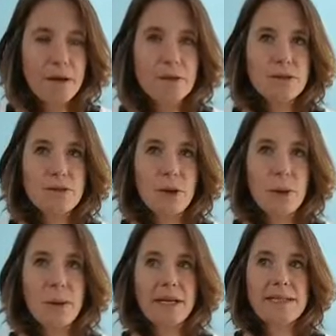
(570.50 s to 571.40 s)

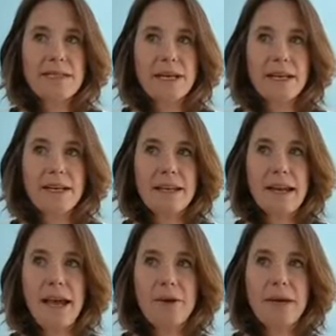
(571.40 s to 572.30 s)
So it's saying
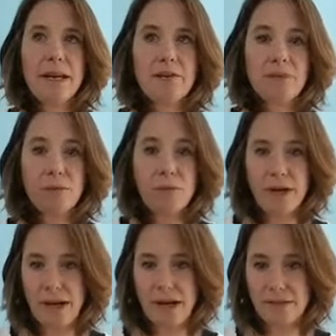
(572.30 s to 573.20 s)
how do I get from
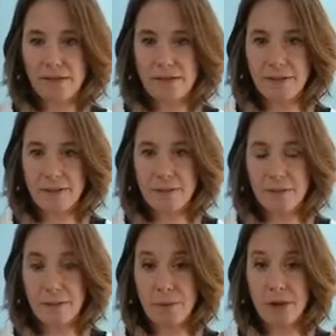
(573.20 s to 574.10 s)
one end of the
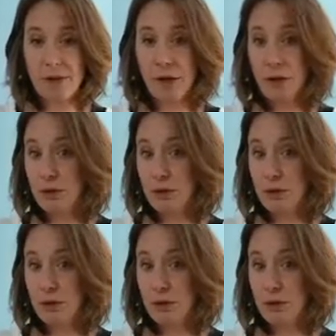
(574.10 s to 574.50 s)
amusement park